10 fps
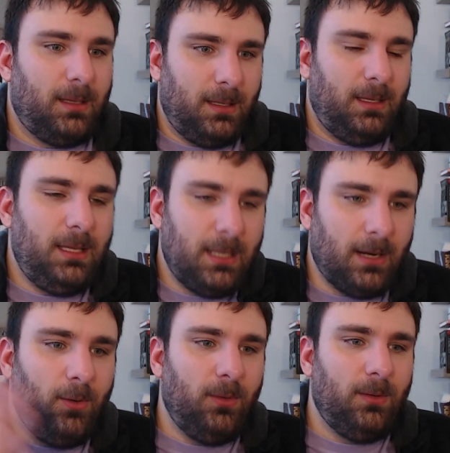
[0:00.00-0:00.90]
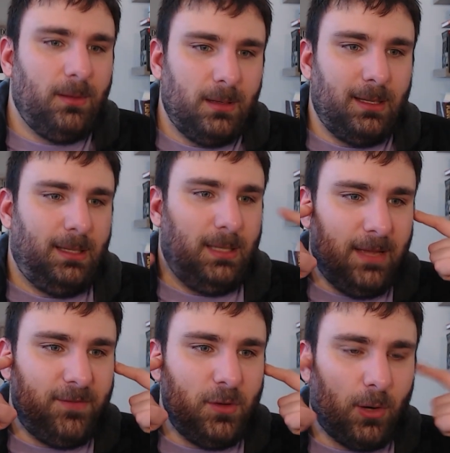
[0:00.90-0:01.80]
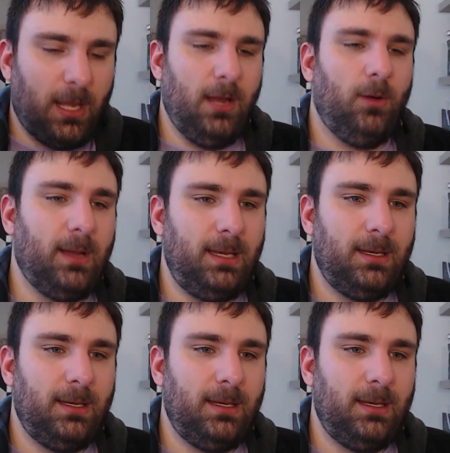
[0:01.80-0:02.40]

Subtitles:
you know, if you hear it,